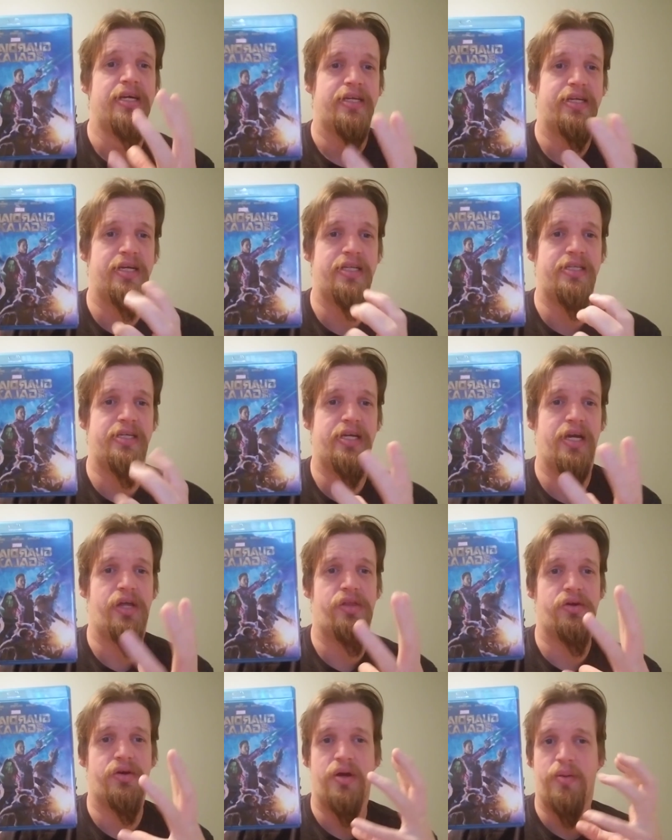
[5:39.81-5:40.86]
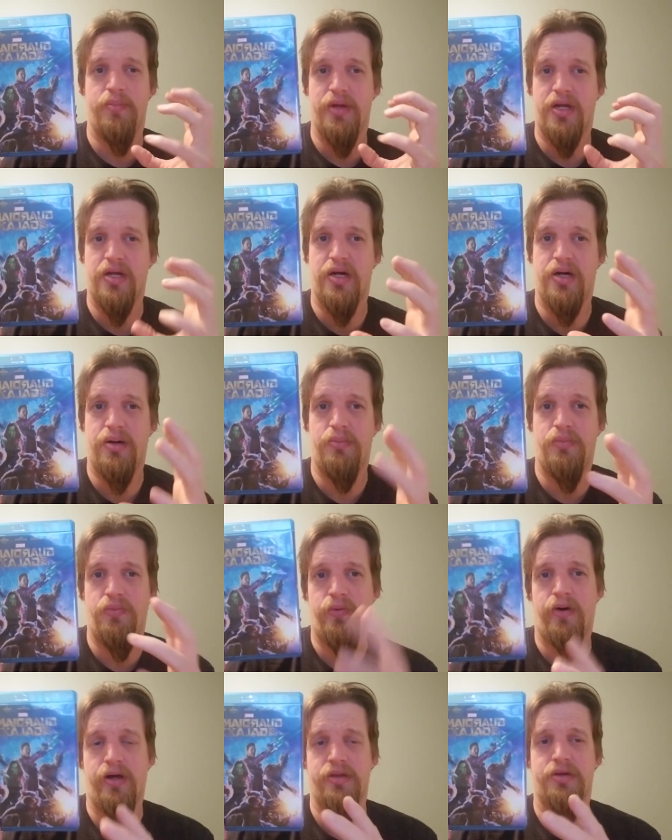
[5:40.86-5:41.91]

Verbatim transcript: get together and become one.